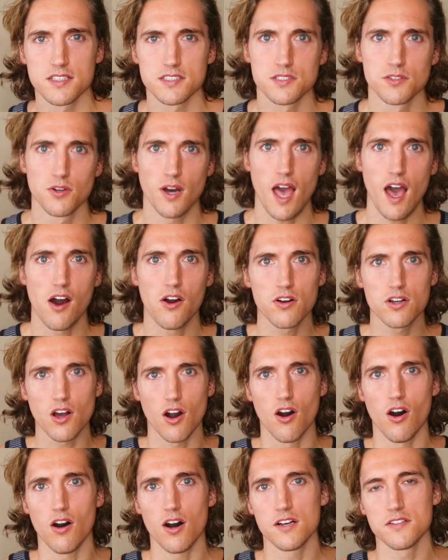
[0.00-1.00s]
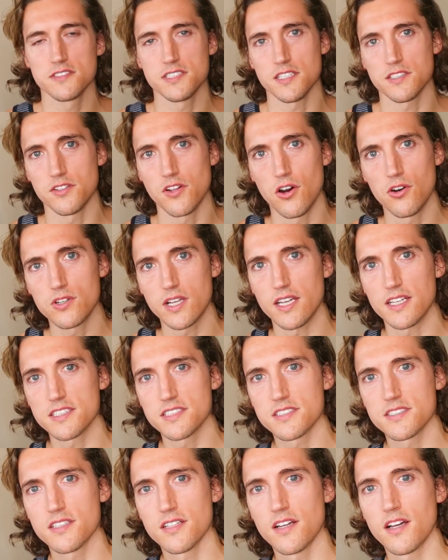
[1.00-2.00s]
So alcohol, as you've
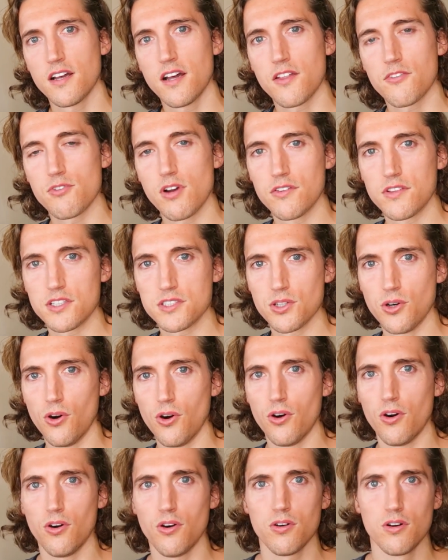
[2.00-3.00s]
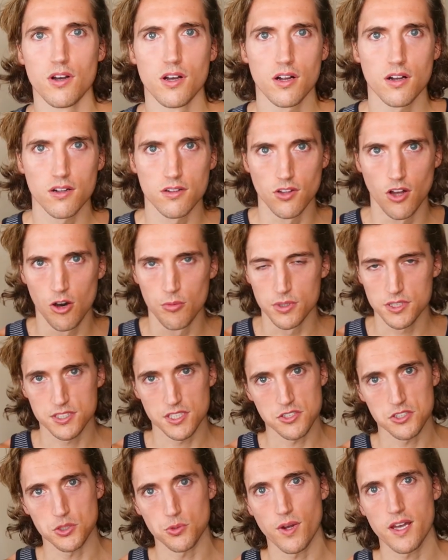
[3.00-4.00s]
noticed throughout this whole global
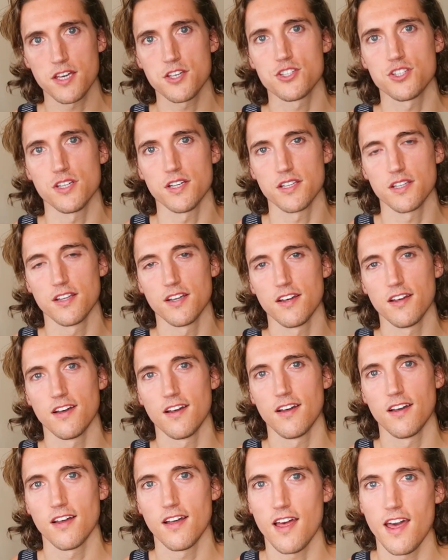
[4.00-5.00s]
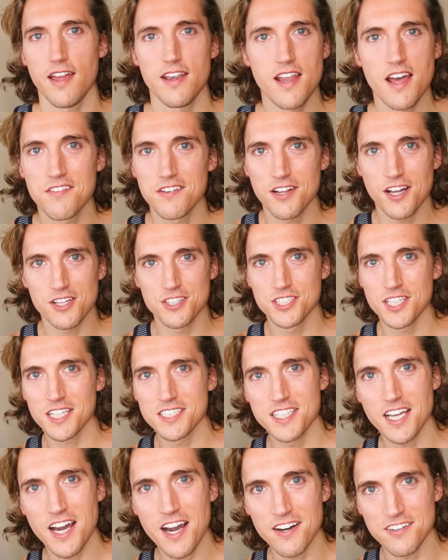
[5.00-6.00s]
situation, it never got
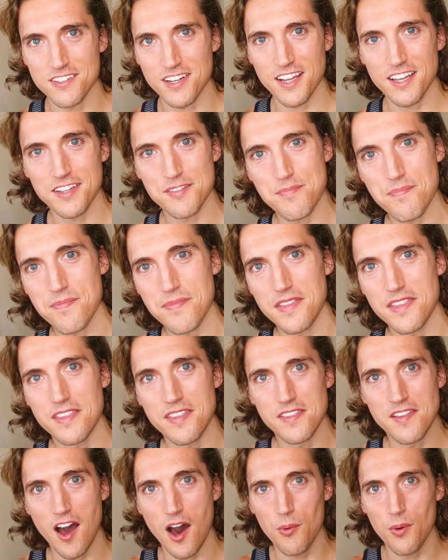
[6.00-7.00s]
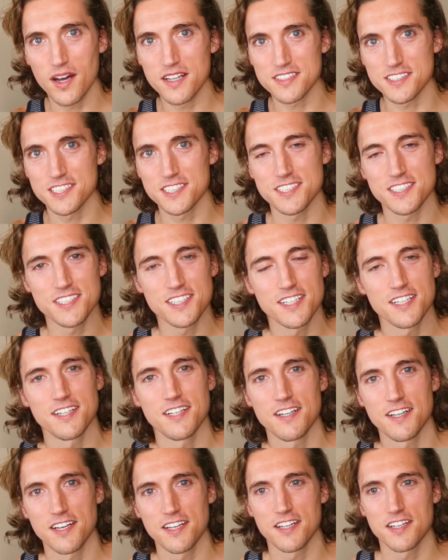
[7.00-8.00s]
shut down, right? Not once.
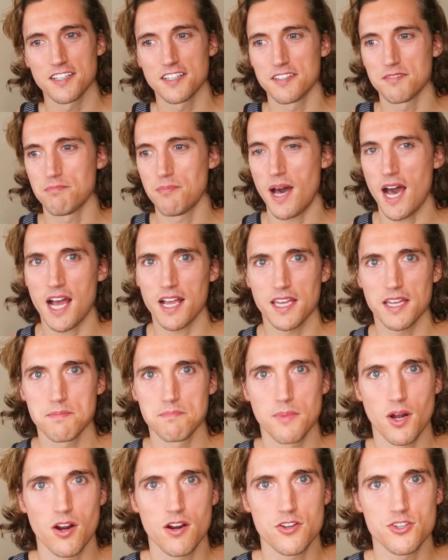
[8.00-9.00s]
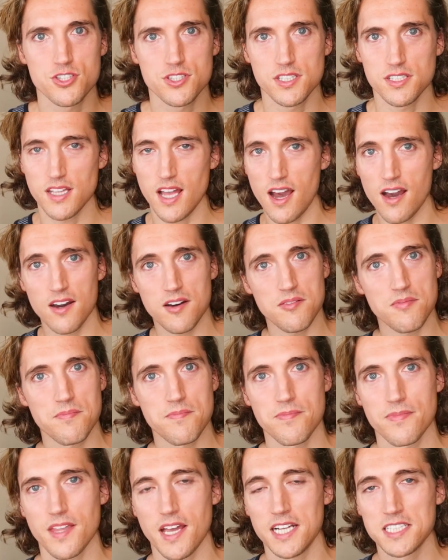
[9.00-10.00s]
Back in March till
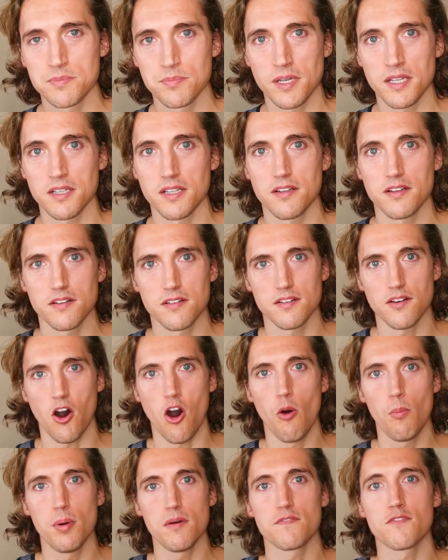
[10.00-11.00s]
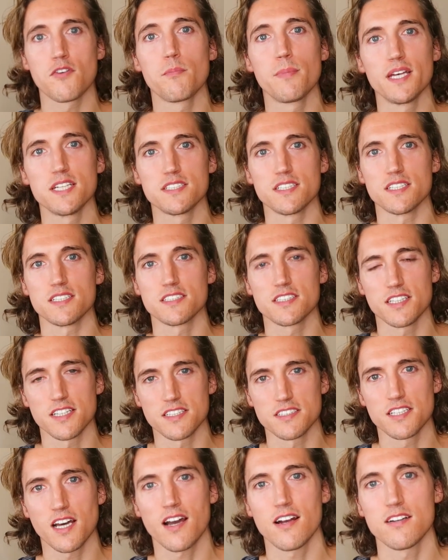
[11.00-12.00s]
now, it's been open for business the
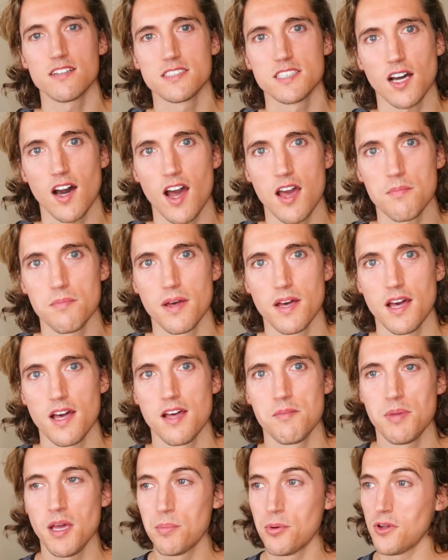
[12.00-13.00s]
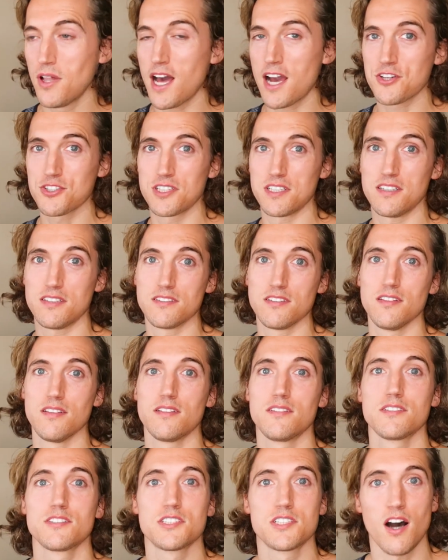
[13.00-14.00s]
entire time. People actually
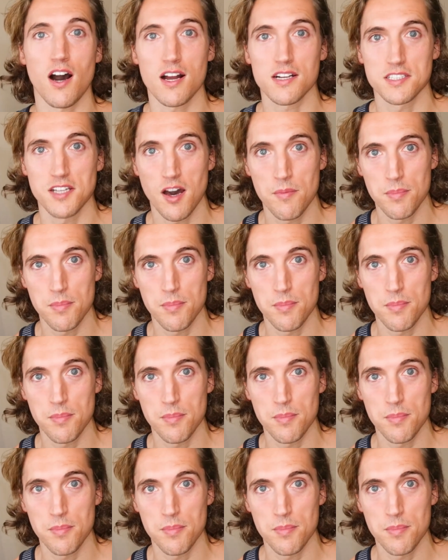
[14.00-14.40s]
stocked